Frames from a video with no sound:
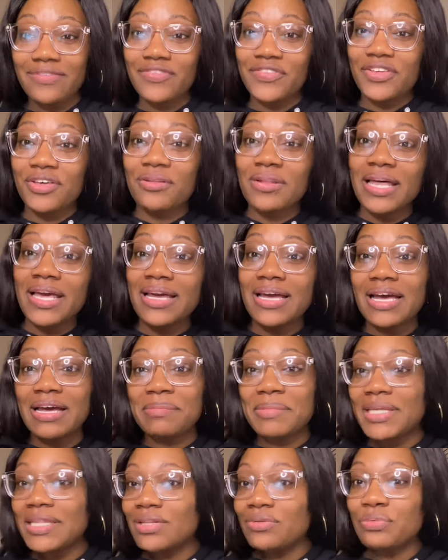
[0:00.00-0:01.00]
feel like I'm
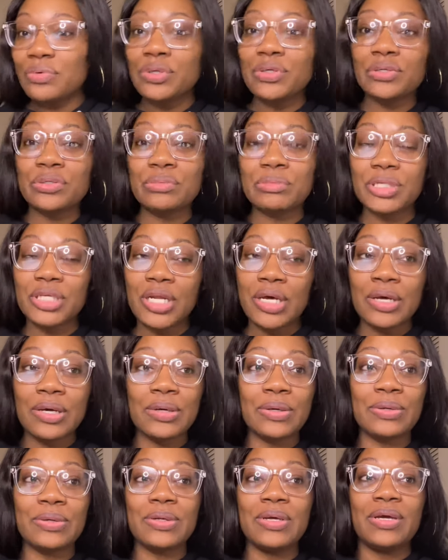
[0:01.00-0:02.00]
in the room, you
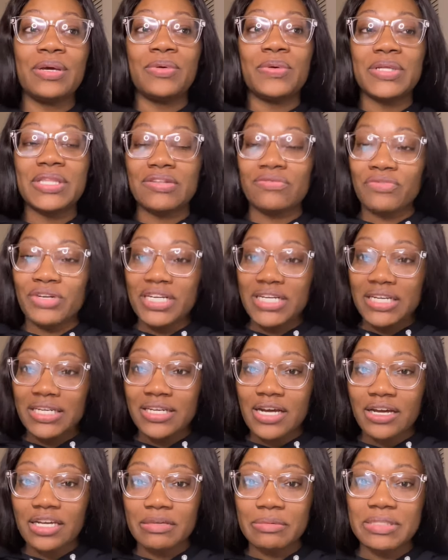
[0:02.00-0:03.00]
know, with reading
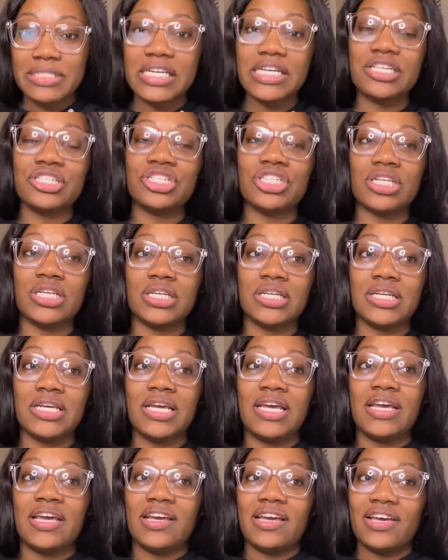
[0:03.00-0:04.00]
documentation
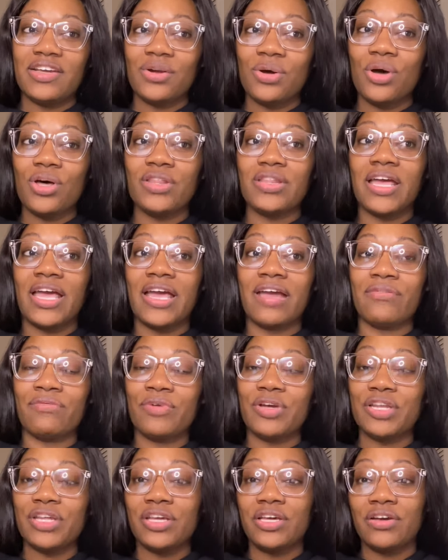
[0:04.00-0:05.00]
and all that,
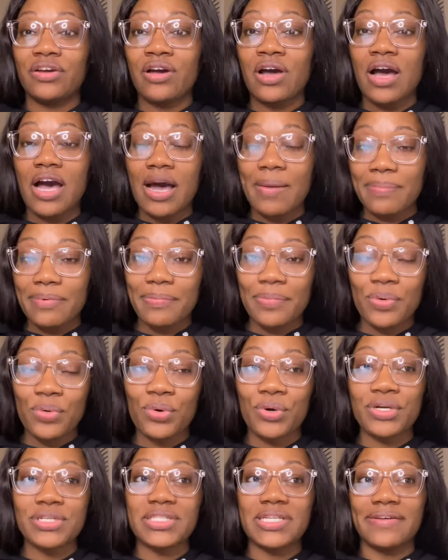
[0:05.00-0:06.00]
reading op
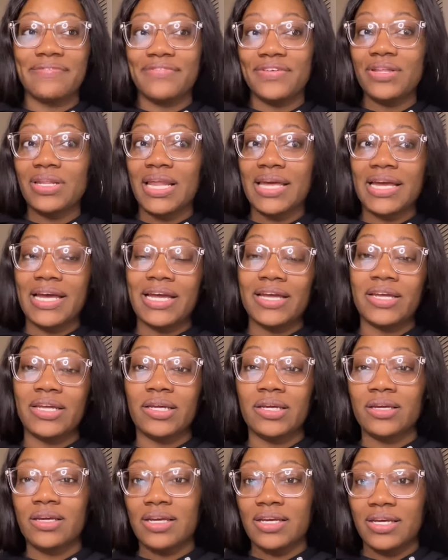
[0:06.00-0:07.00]
reports. I feel like
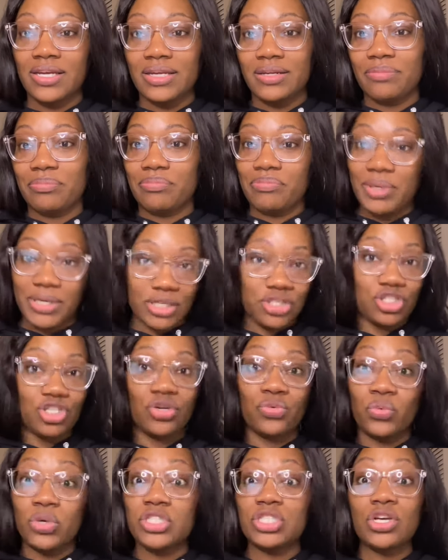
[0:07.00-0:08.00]
I can picture
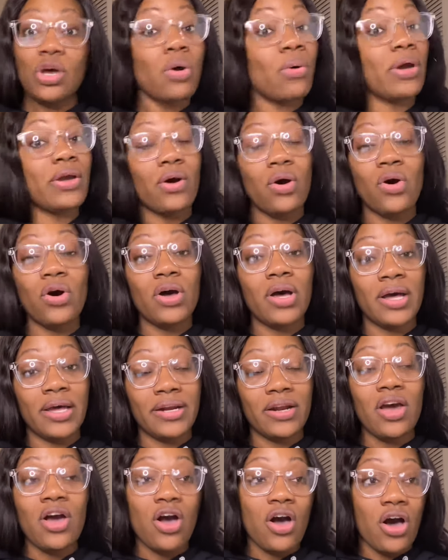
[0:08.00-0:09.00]
what's going
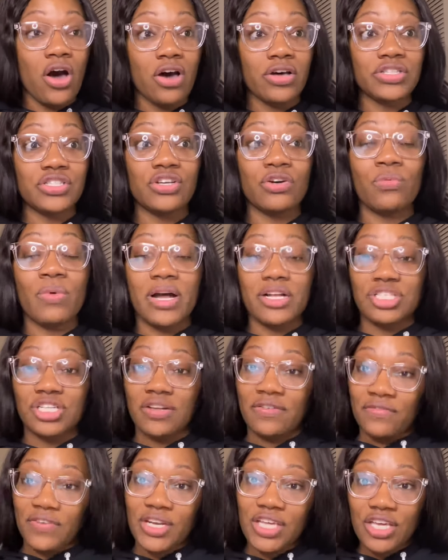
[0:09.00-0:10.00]
on. Also
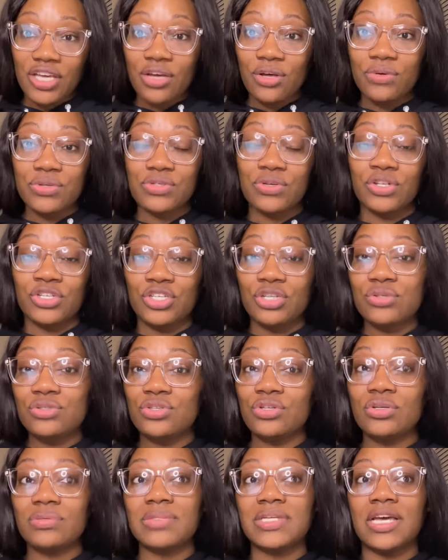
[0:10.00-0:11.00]
watching videos on
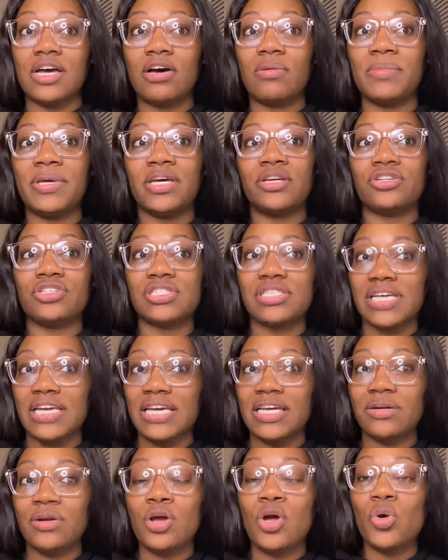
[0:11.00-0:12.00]
YouTube to help me
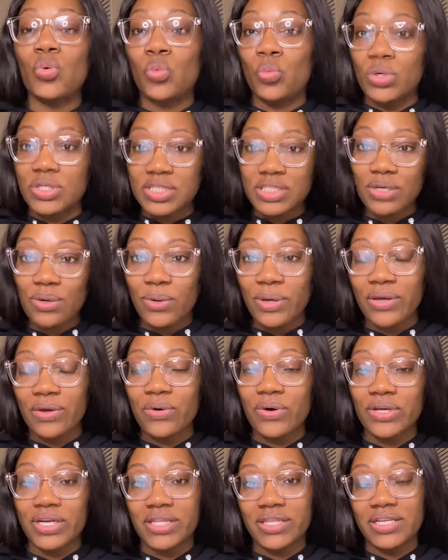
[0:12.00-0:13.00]
understand what's going
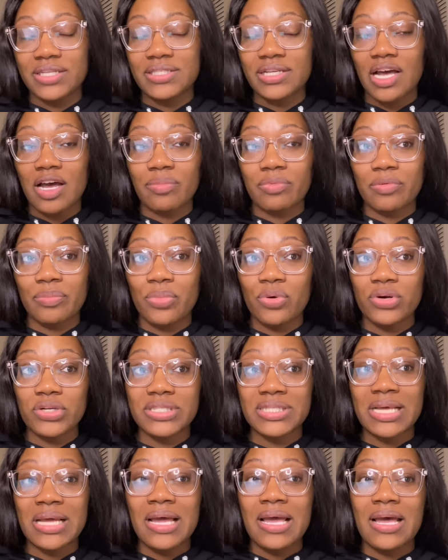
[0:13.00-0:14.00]
on in these op
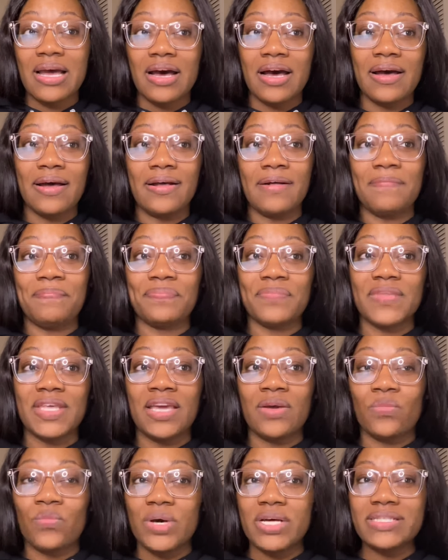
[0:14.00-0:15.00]
reports. Um,
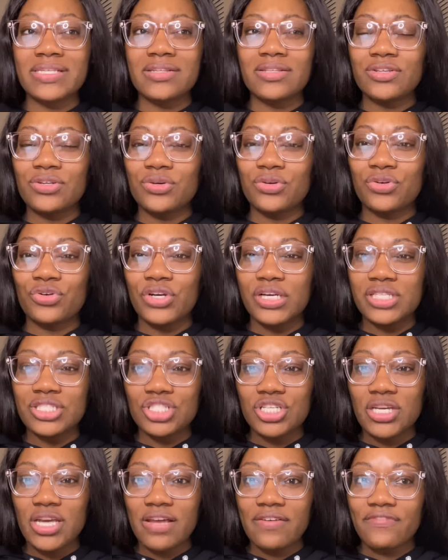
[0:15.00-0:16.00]
it was a little
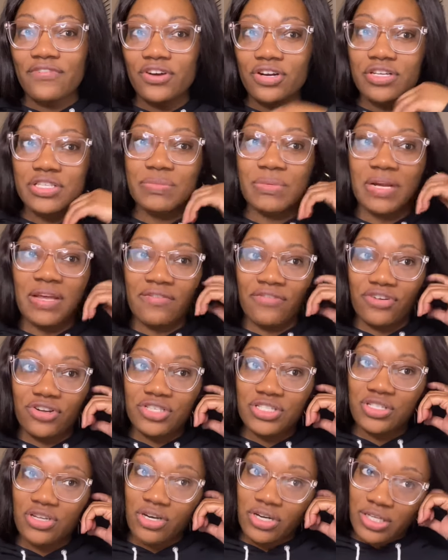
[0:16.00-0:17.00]
cringy at first when I first
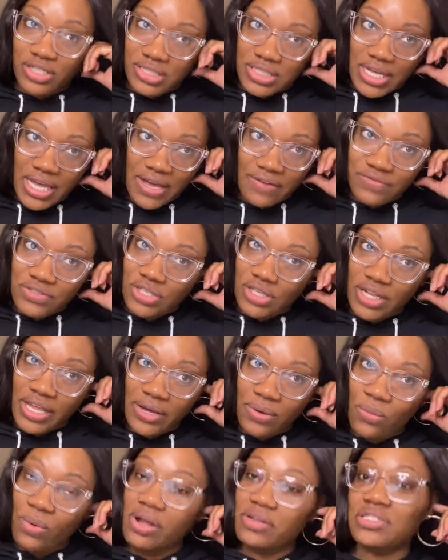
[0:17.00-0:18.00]
started to have to
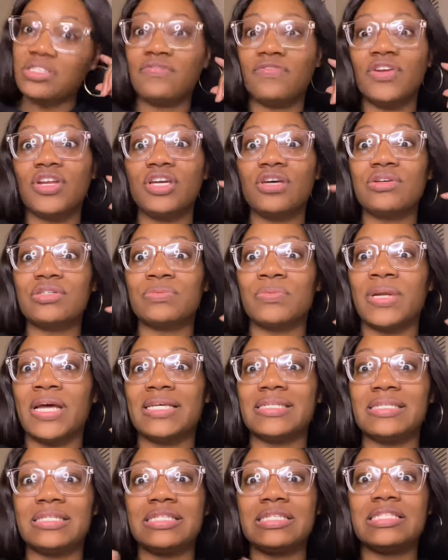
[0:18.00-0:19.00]
like watch the videos when I
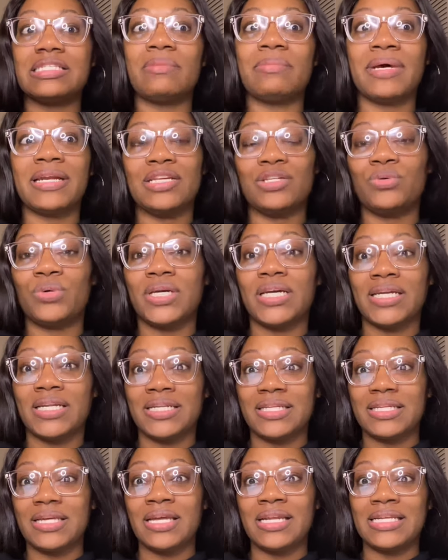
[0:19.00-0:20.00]
see somebody doing
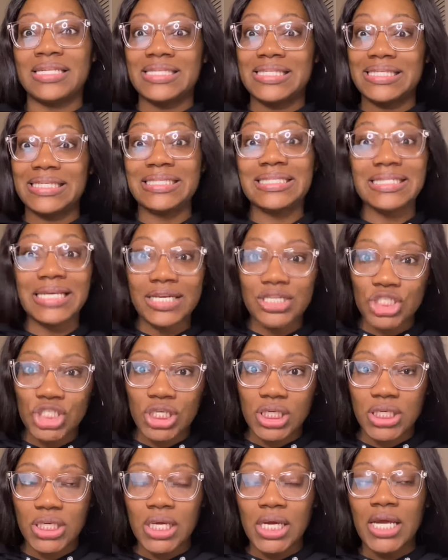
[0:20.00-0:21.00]
it in a
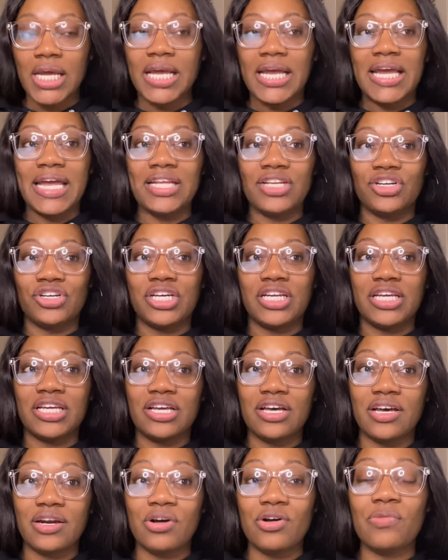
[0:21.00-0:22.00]
C-section and you're getting
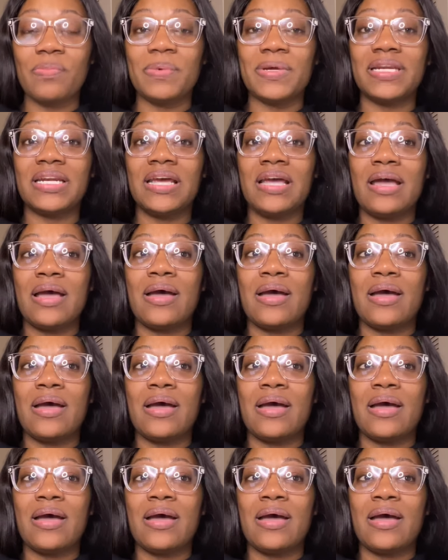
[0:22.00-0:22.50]
cut open.